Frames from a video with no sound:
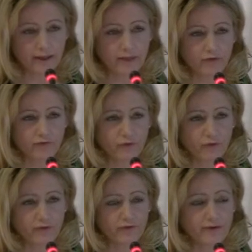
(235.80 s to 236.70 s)
And the
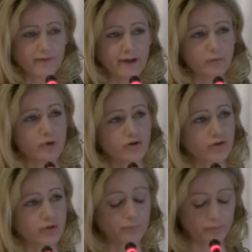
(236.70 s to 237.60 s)
focus in that
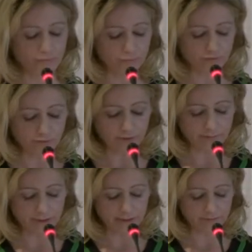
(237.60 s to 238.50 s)
workshop was really
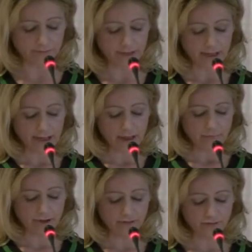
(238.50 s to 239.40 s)
about
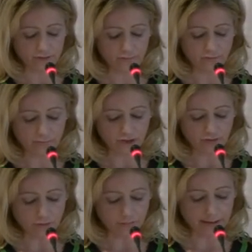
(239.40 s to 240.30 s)
maritime spatial